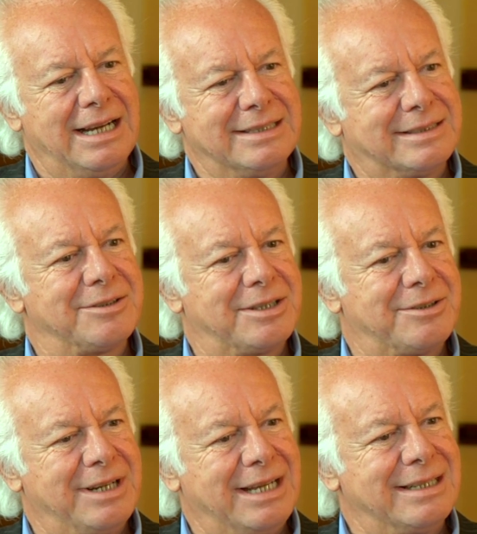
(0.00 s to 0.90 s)
In South
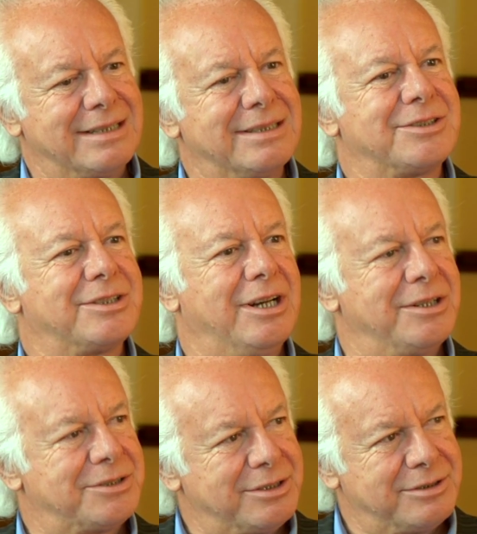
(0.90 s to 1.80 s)
Carolina, this
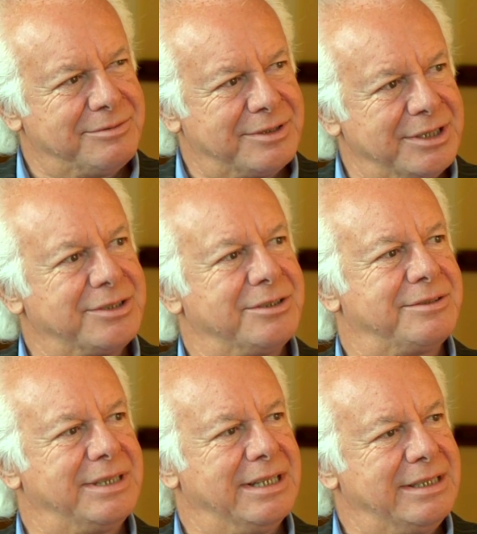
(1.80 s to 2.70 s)
culture of risk or
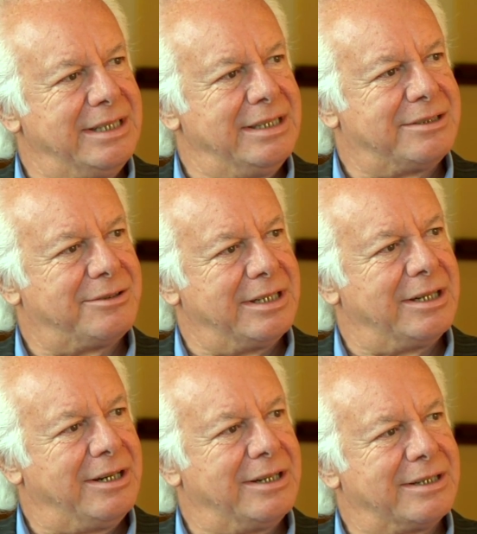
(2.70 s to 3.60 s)
really trying
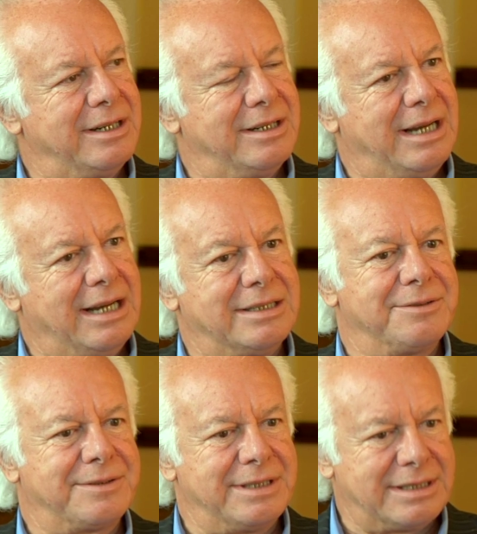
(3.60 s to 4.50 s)
hard, I
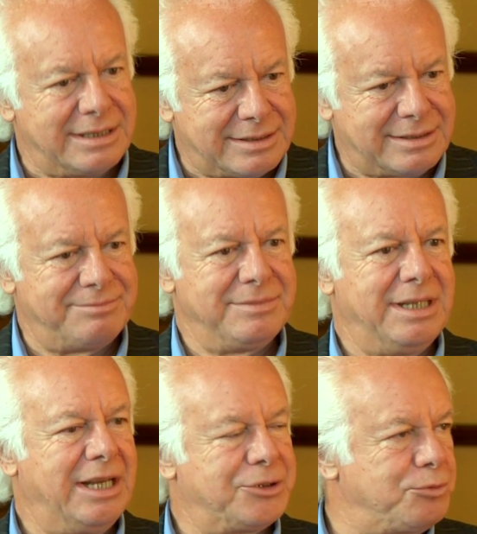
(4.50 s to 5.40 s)
don't think it's
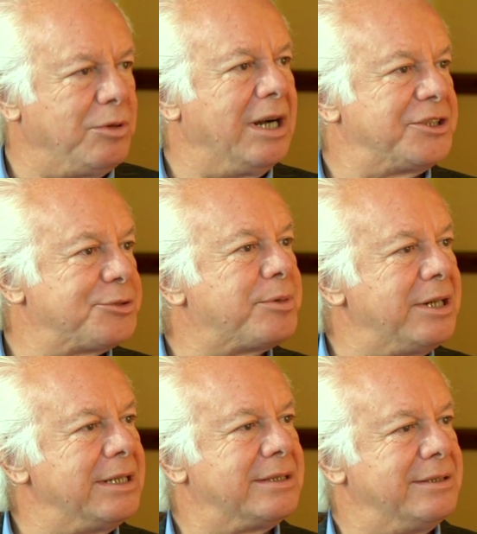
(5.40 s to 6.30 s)
as
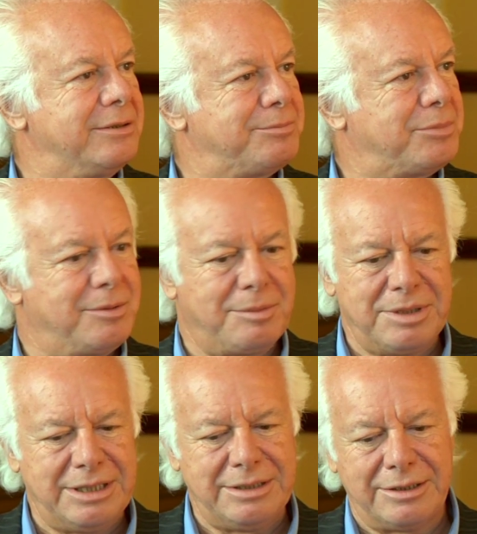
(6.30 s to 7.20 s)
widespread or
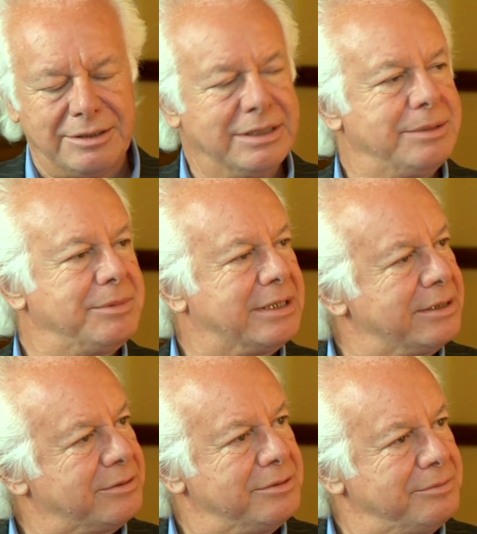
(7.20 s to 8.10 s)
probably
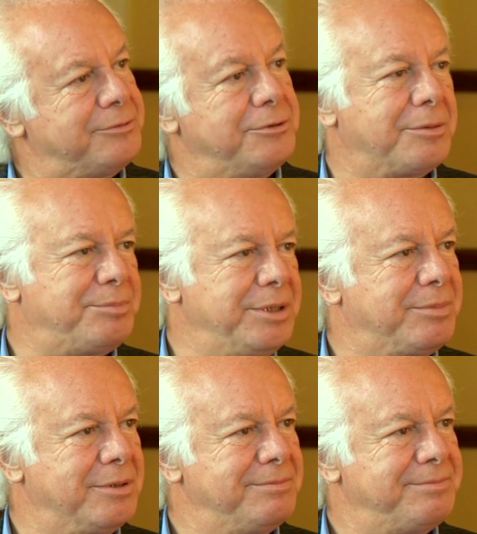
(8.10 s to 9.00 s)
limited to fewer
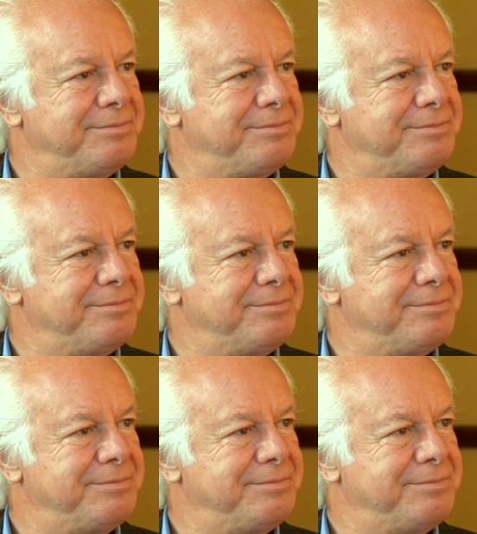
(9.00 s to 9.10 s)
people.